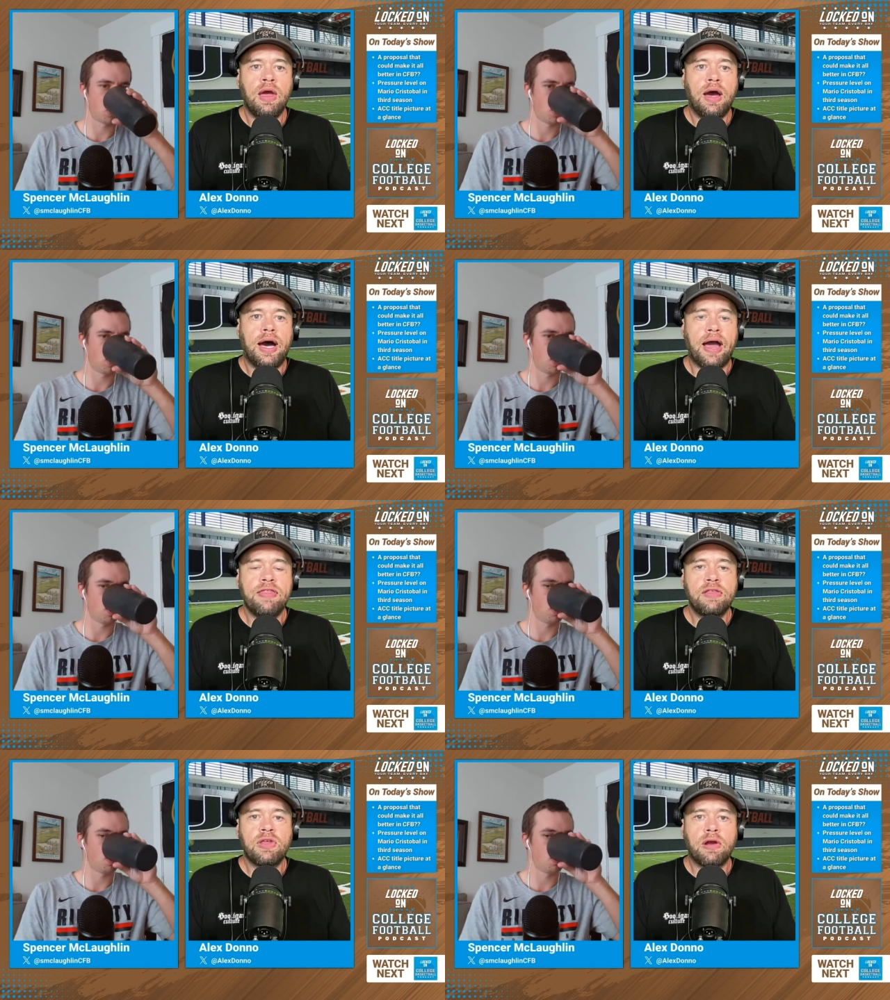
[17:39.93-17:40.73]
Speaker 1: uh, I
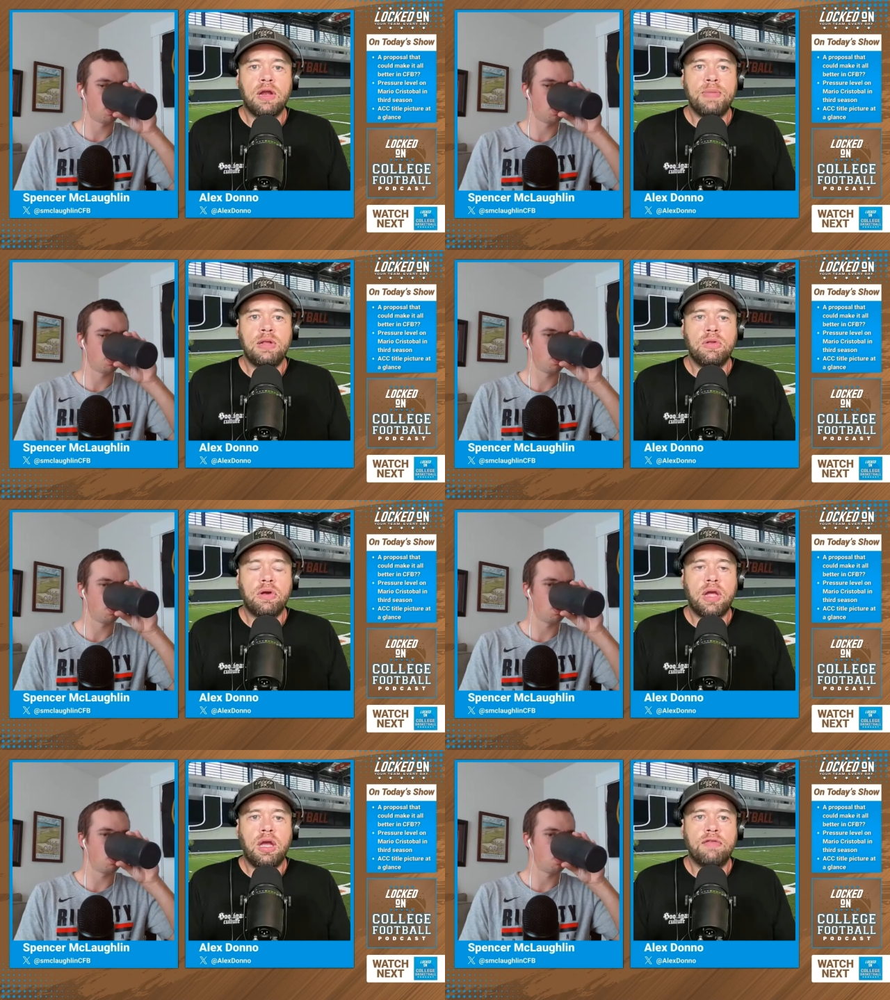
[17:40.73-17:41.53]
think they're going to be
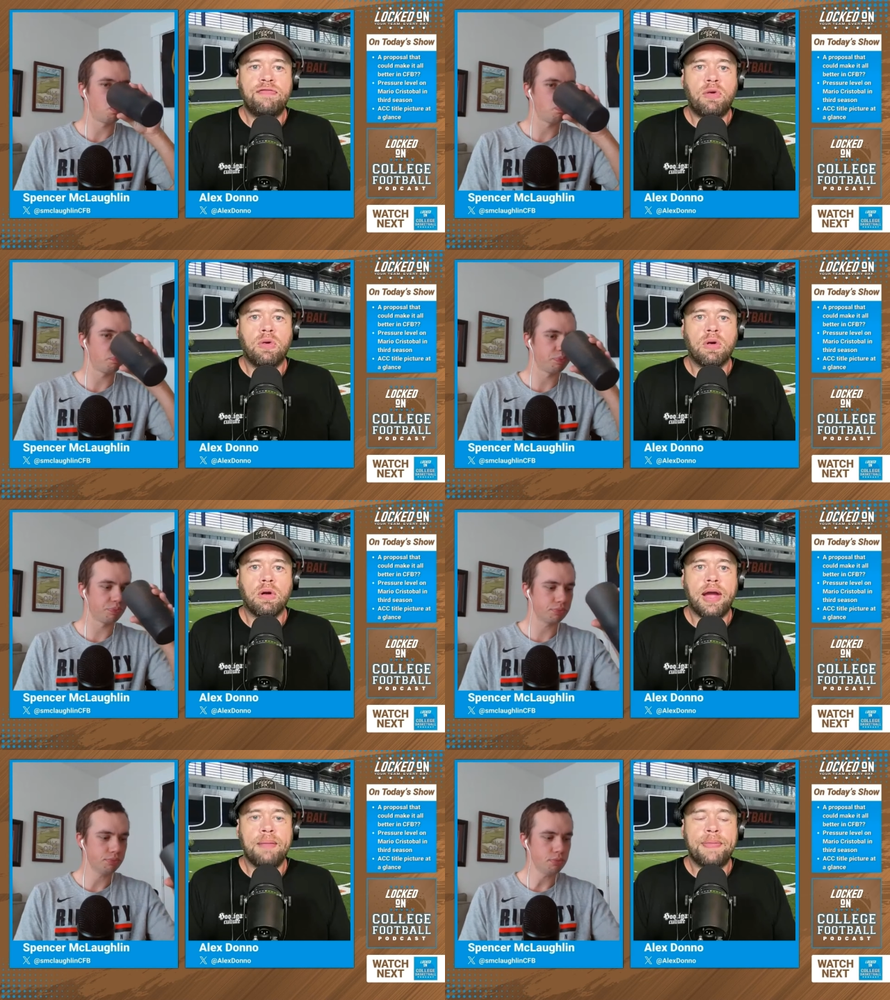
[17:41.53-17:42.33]
looking
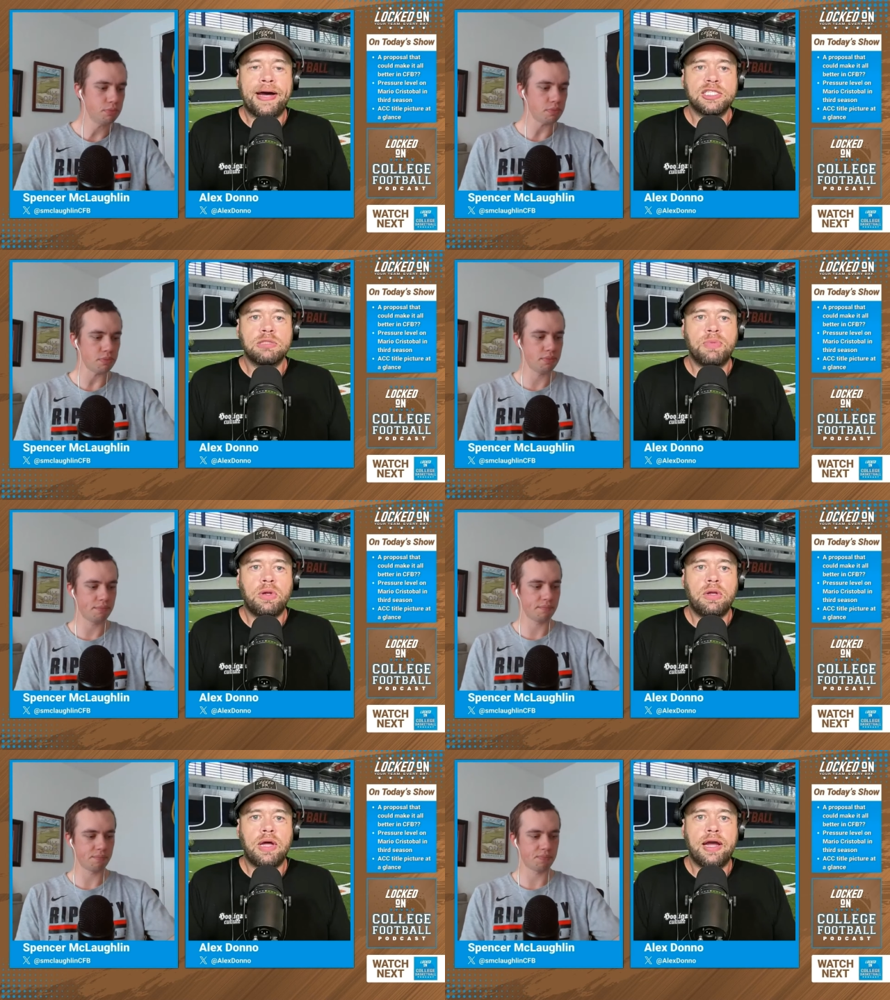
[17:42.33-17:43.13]
for a
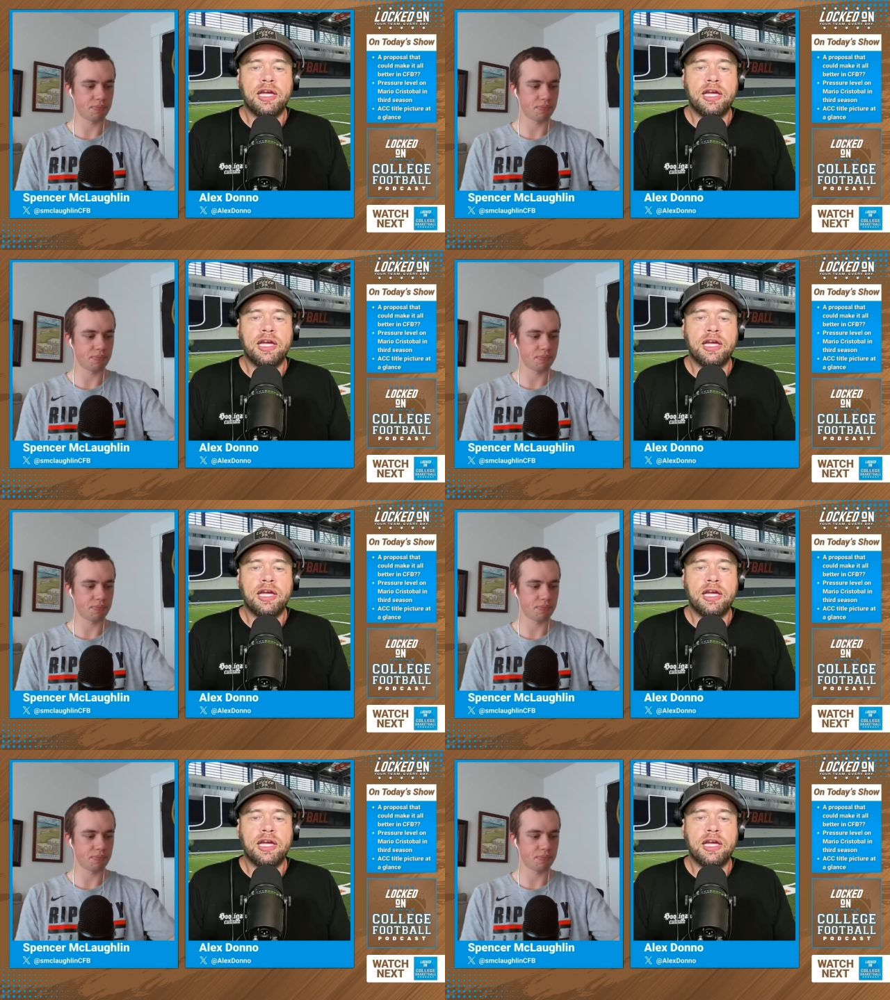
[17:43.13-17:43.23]
possible uh,